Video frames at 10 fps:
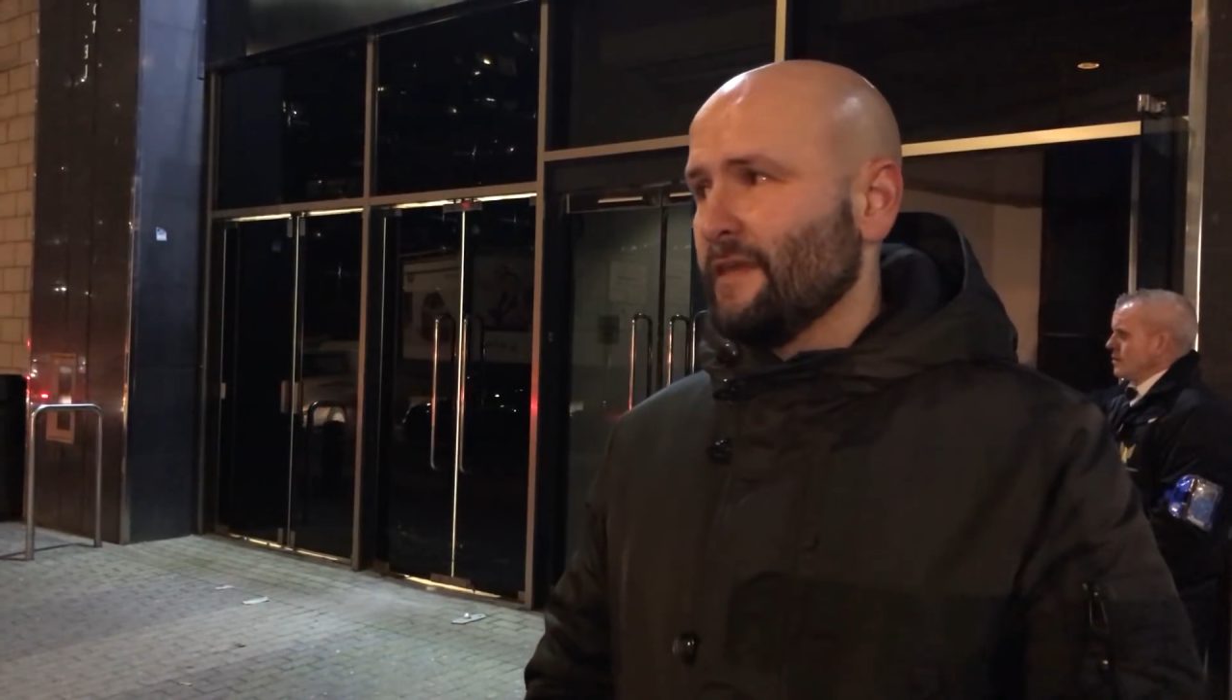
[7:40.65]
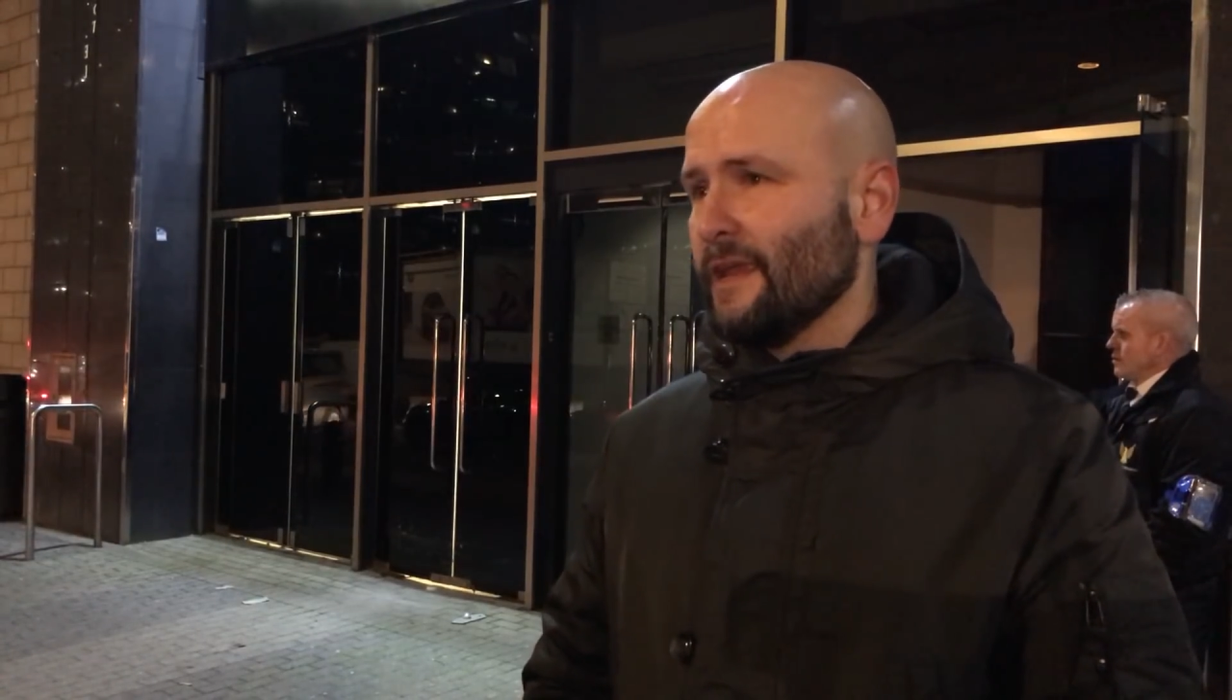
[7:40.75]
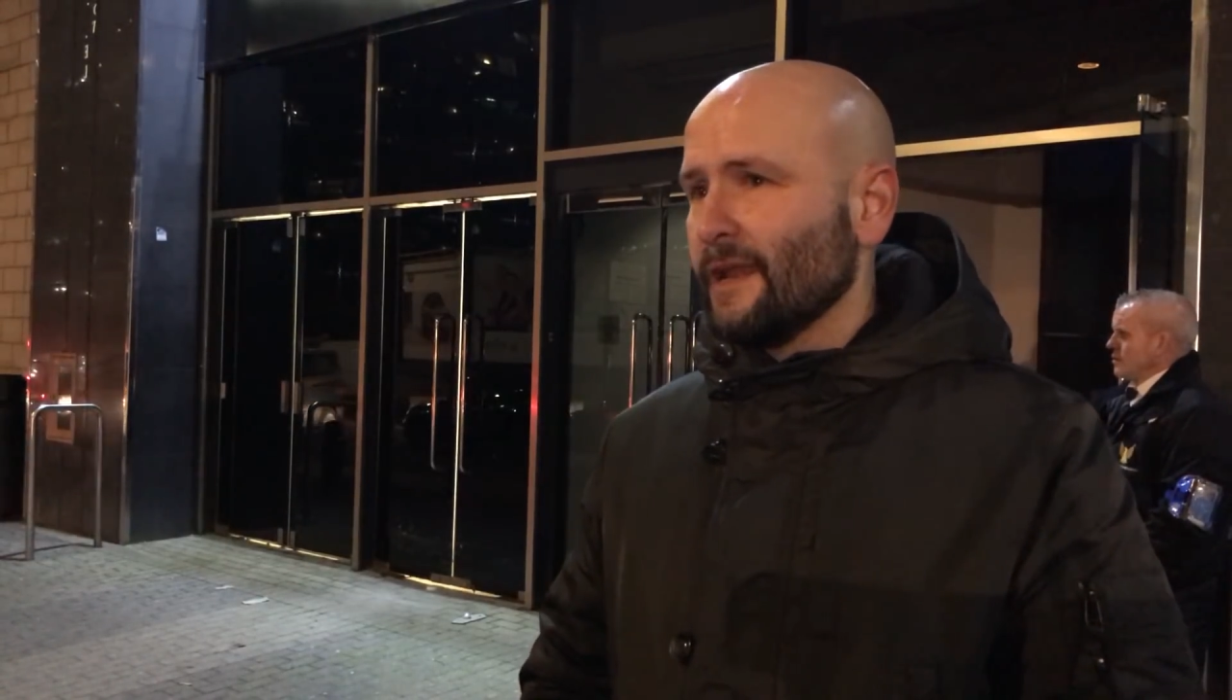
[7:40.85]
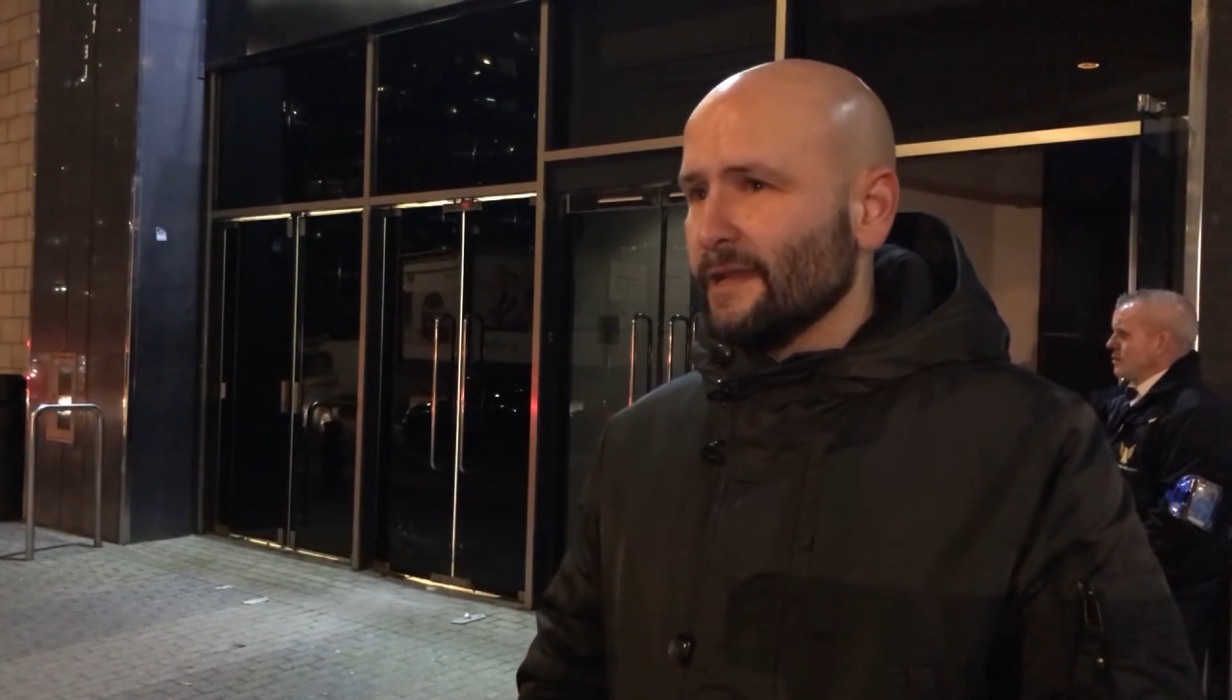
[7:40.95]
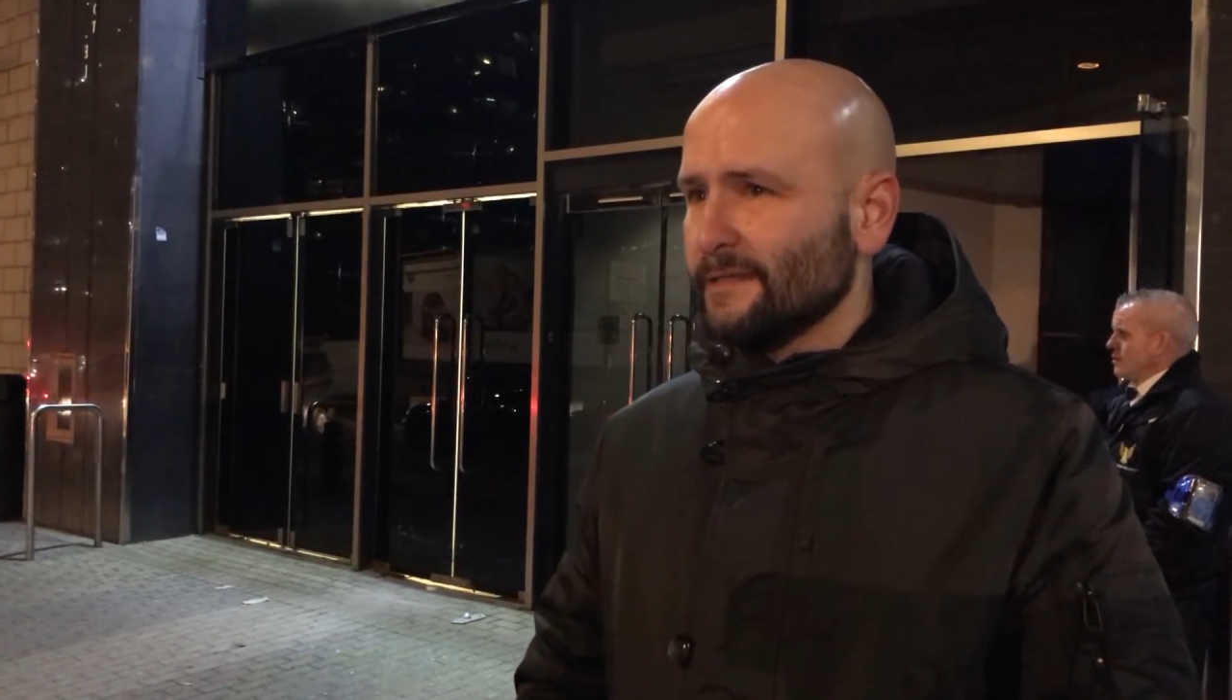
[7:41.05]

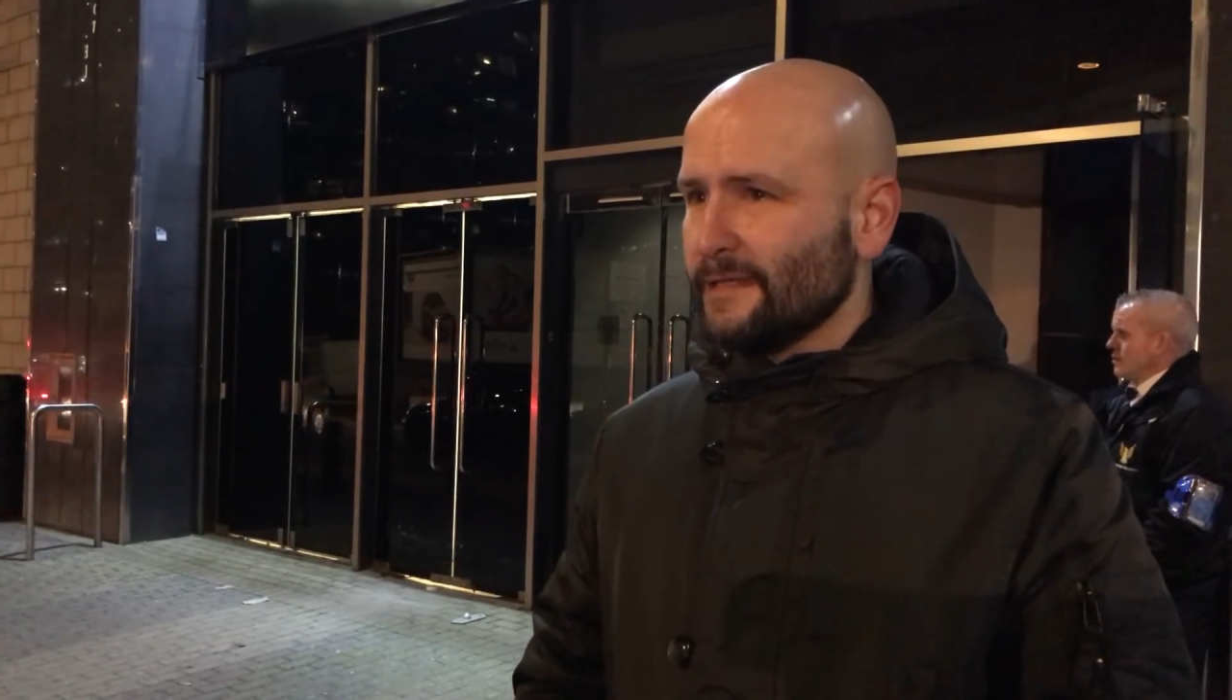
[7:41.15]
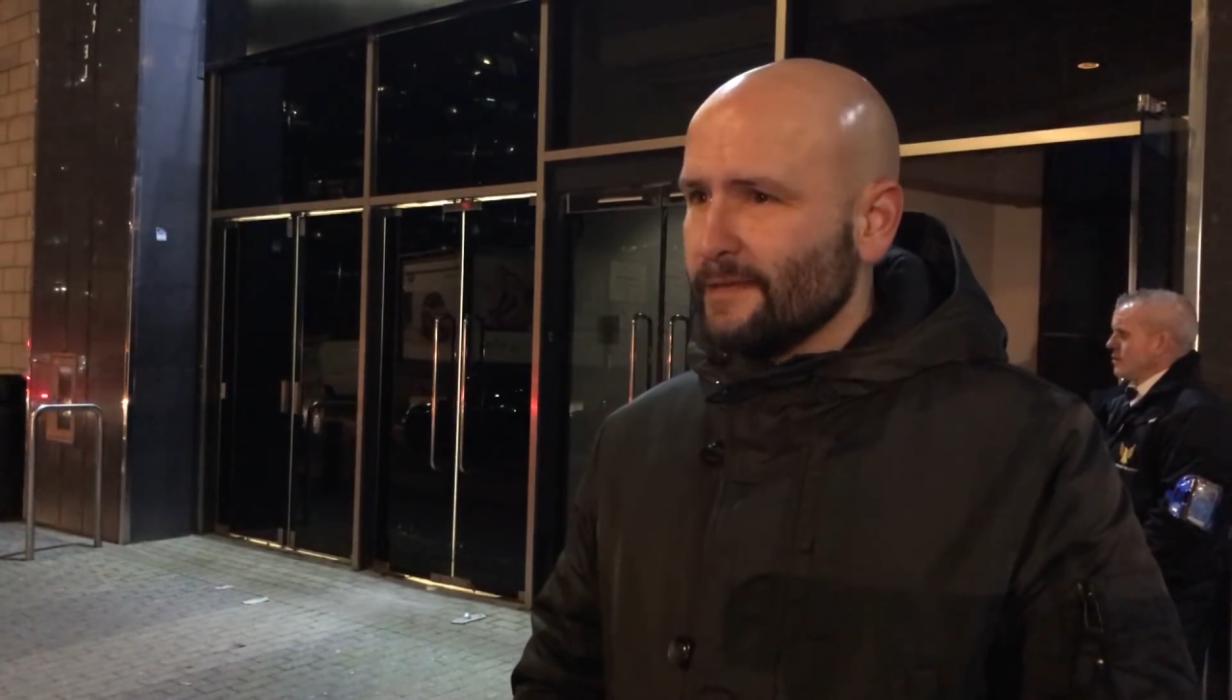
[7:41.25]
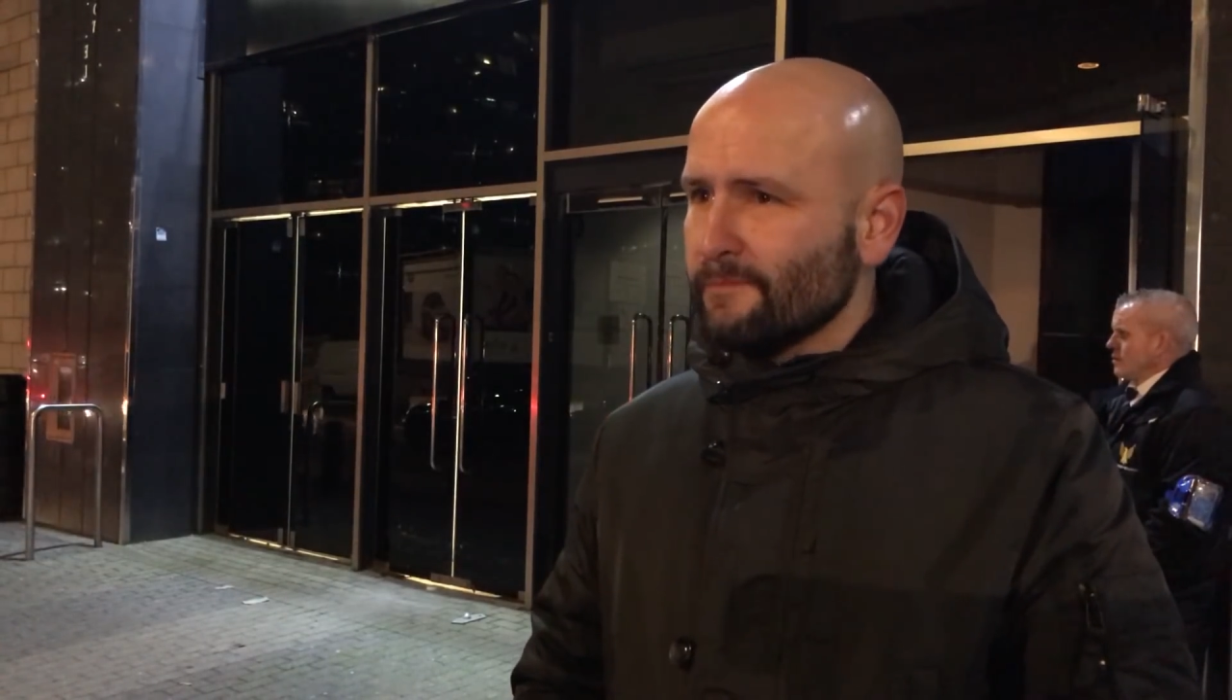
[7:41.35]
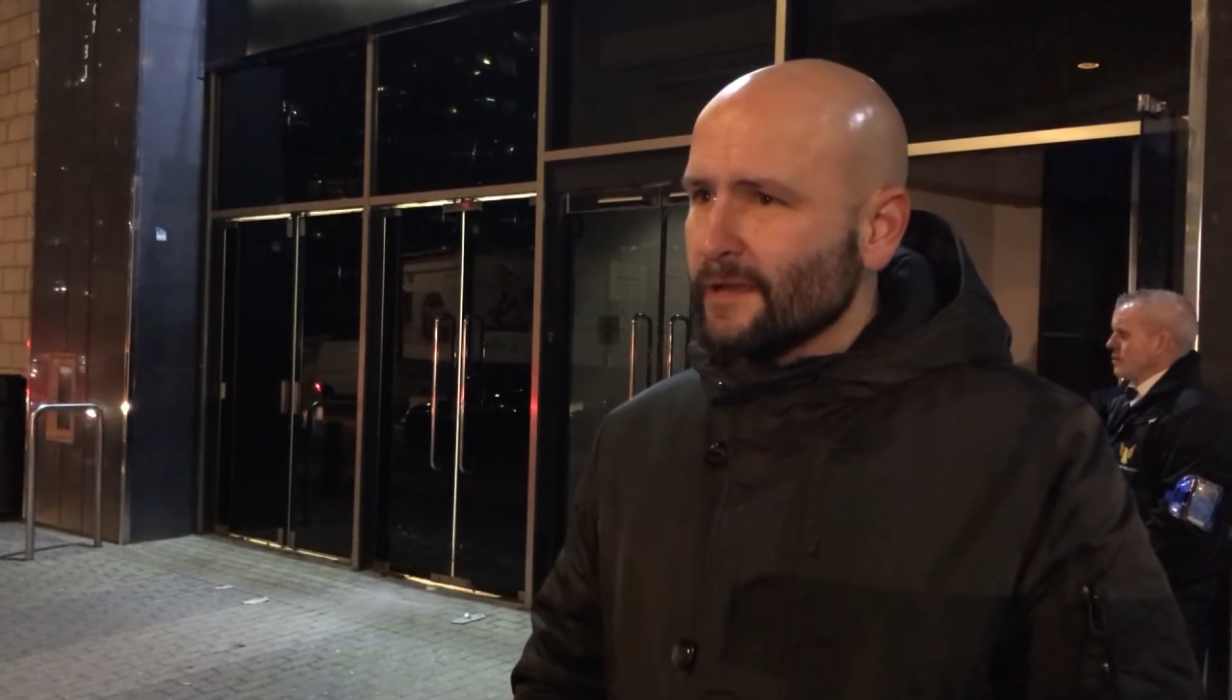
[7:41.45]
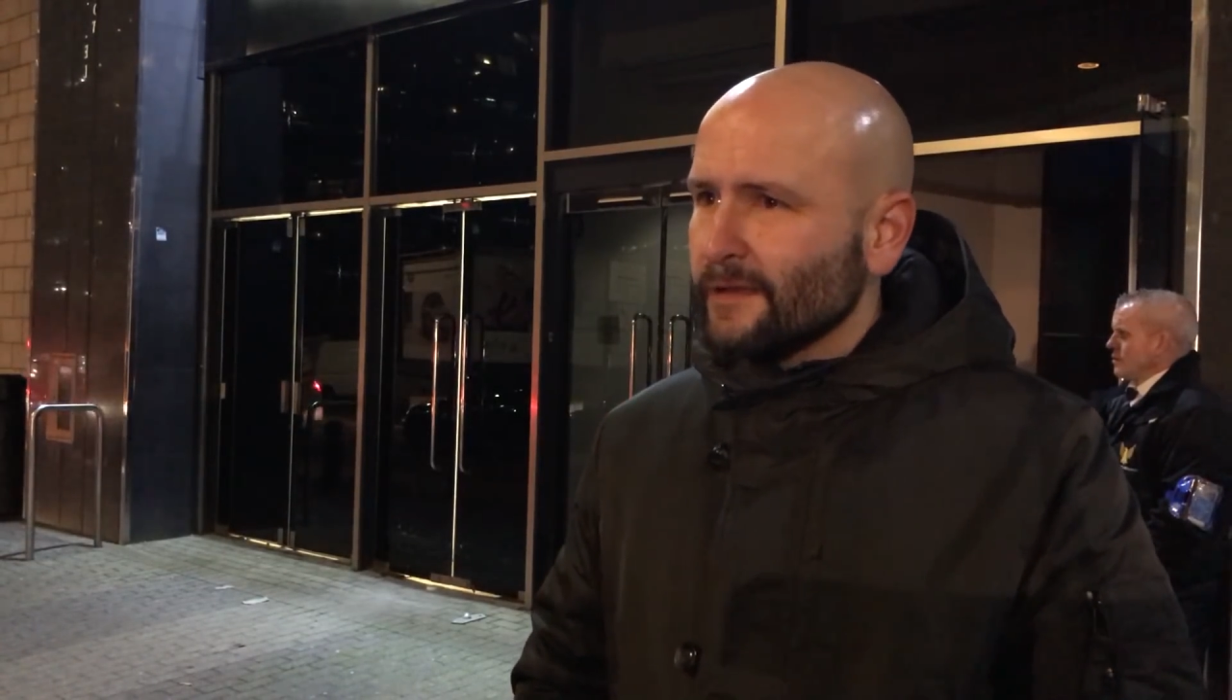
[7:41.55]
the England team